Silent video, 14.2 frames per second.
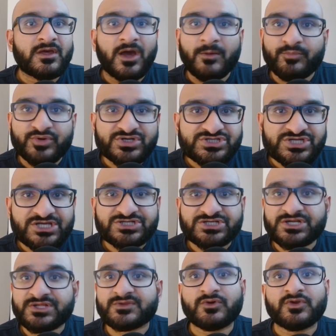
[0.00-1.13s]
appreciation
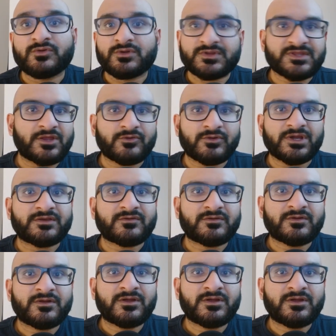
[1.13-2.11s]
is going to accelerate.